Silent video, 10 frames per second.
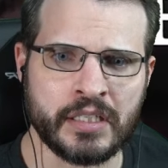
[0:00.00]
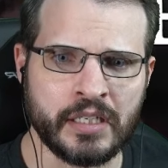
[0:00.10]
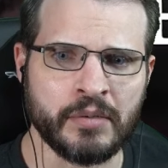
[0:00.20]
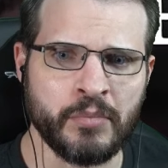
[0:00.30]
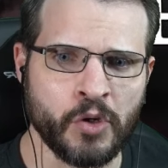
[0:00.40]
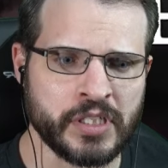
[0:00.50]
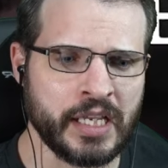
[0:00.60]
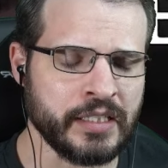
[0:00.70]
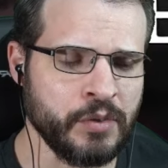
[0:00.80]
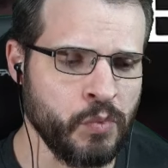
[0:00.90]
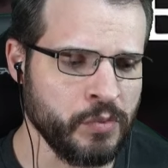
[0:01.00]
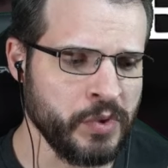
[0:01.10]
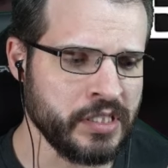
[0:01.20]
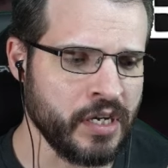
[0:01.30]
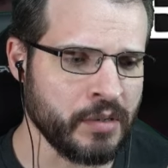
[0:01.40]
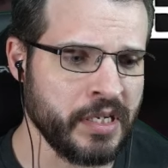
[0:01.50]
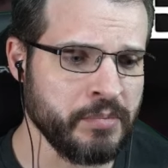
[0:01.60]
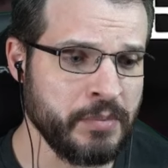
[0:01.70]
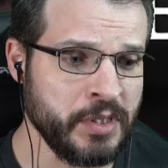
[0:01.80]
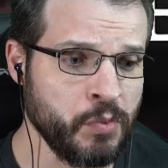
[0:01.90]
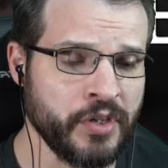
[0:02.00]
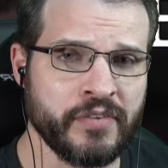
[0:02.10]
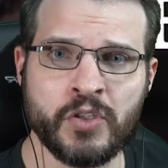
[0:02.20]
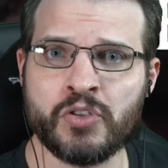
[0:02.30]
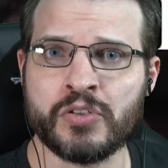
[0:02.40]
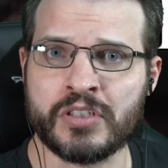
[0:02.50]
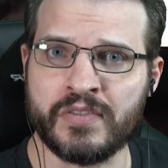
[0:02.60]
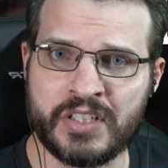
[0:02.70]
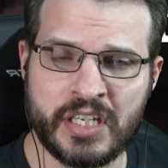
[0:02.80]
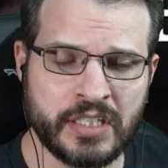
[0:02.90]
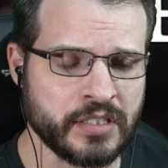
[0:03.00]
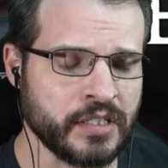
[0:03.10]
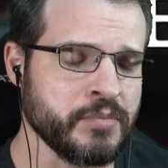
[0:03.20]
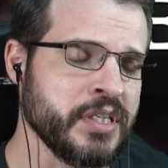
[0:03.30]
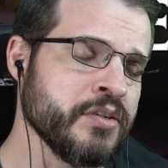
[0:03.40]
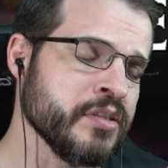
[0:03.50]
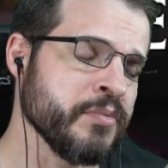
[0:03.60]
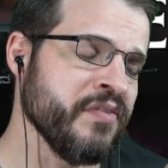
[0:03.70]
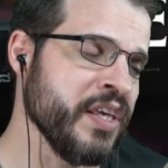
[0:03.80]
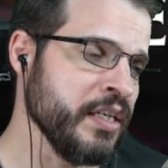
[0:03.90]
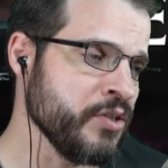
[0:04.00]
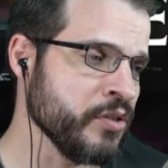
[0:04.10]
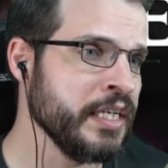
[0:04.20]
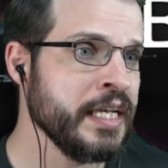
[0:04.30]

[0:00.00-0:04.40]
most likely when we talk about maybe one of the future civilizations that comes out or something of that nature.